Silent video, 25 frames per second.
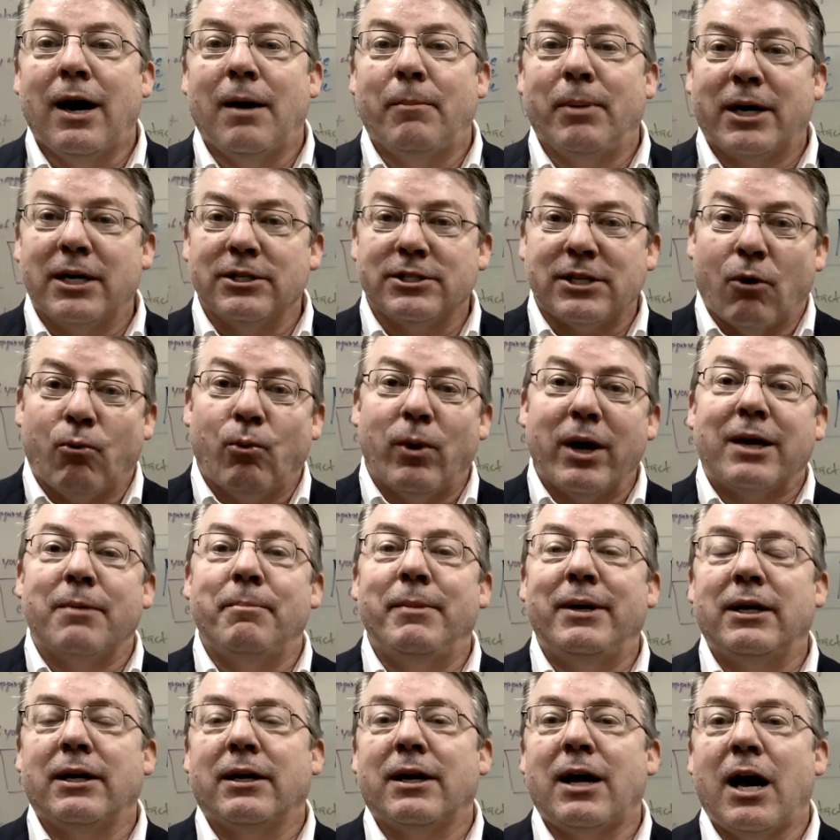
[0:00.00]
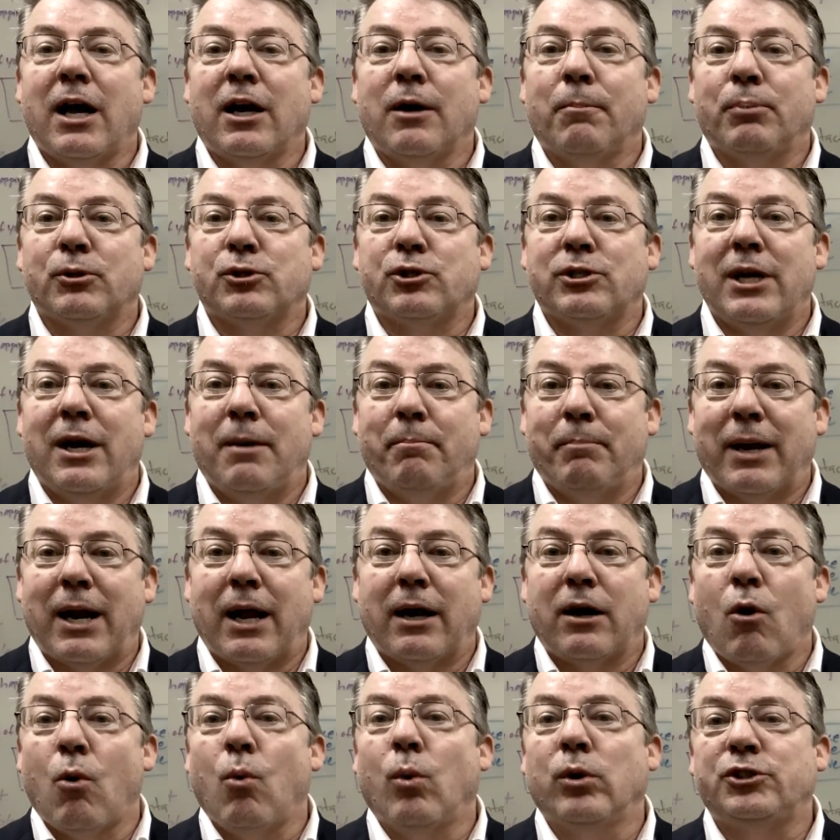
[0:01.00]
Because I recommend it 100%, but
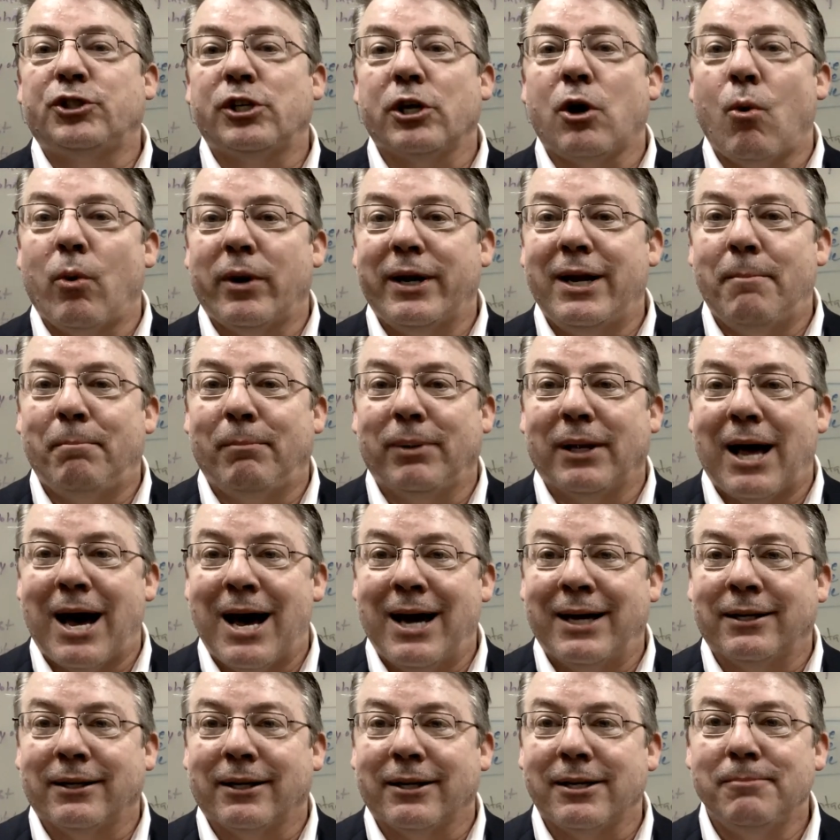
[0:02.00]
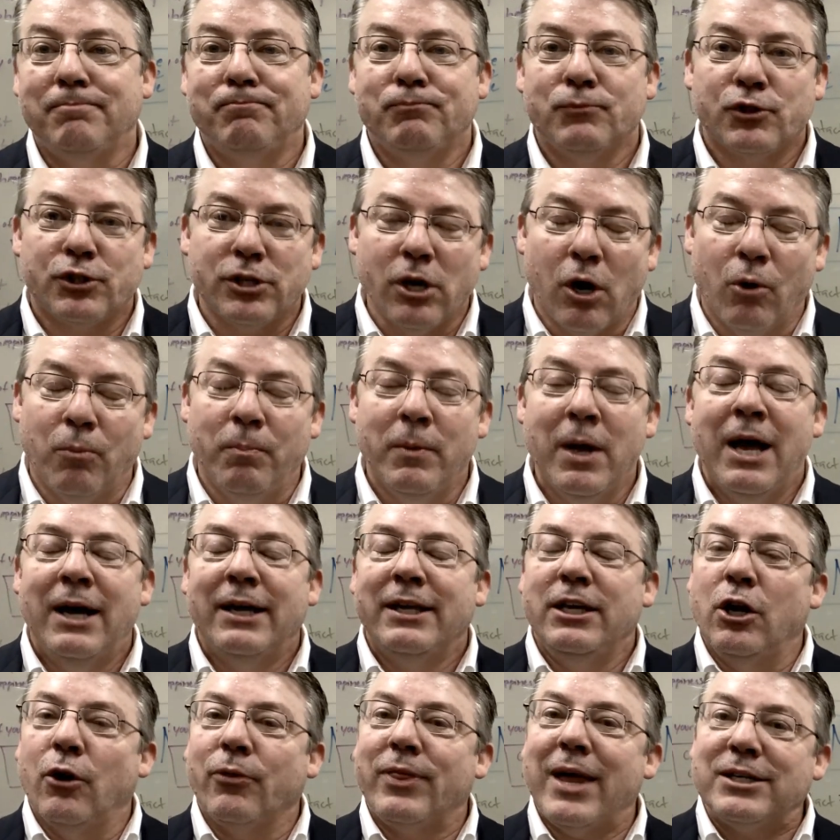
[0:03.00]
I don't want you going in blindly. So,
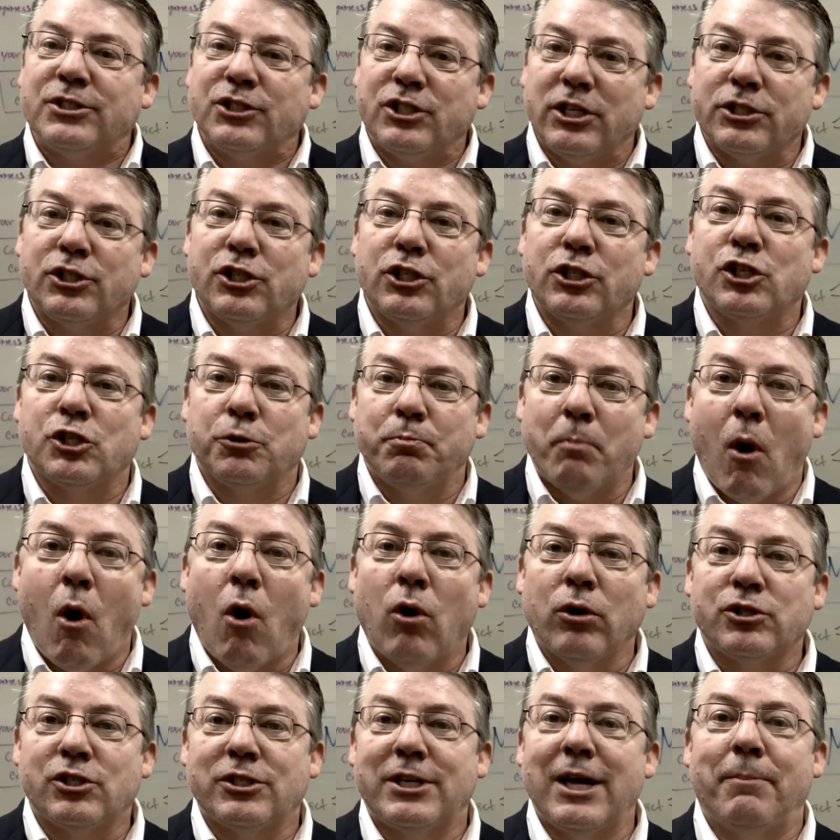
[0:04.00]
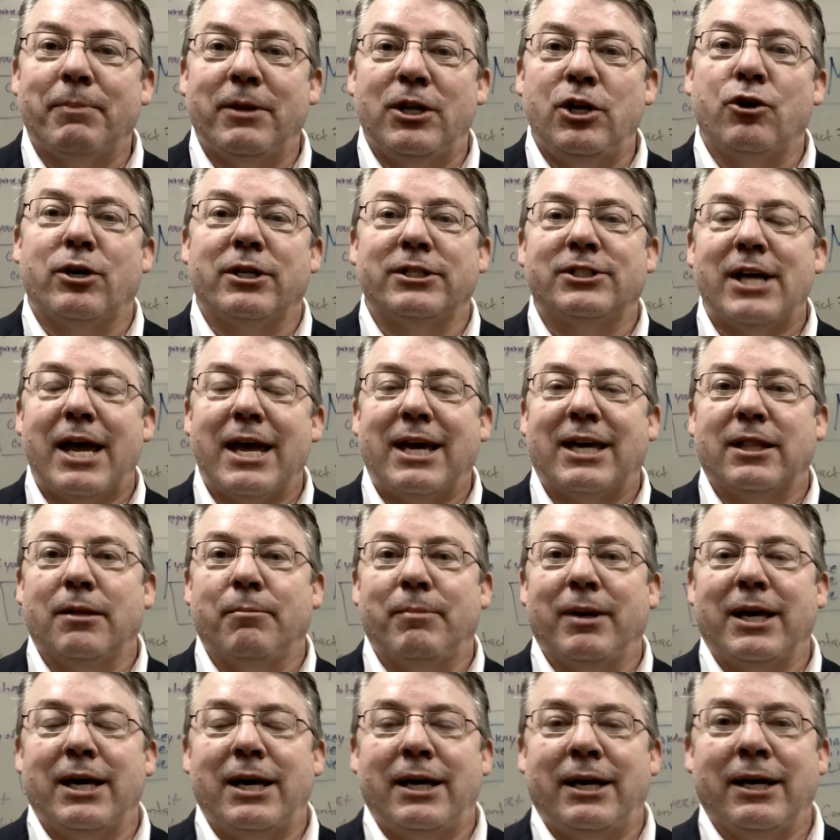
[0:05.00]
that's just a small step that you can take in the
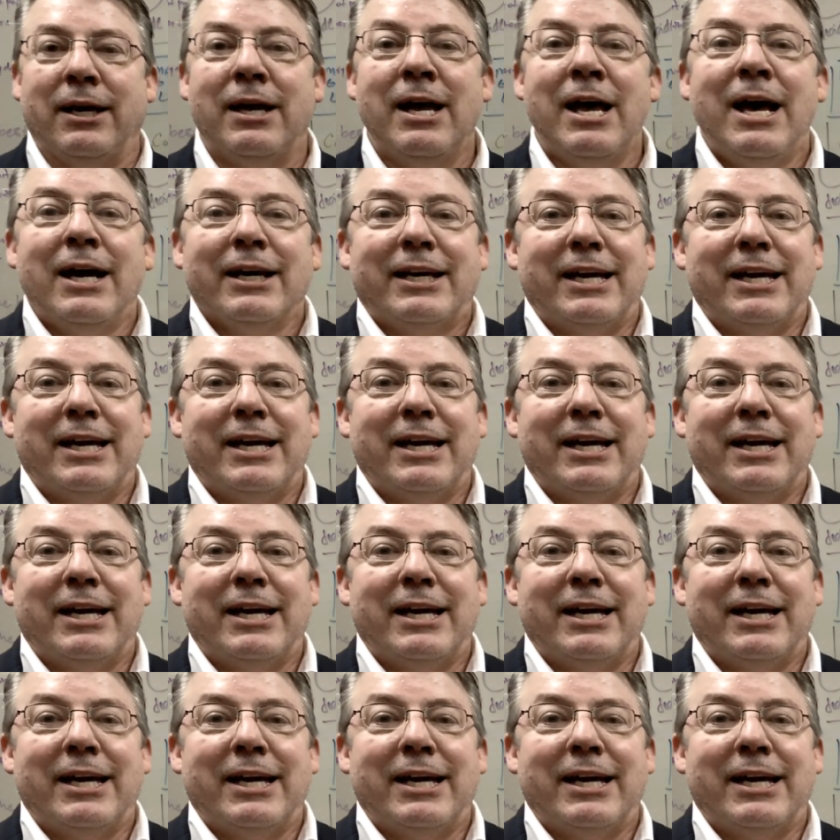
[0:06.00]
beginning.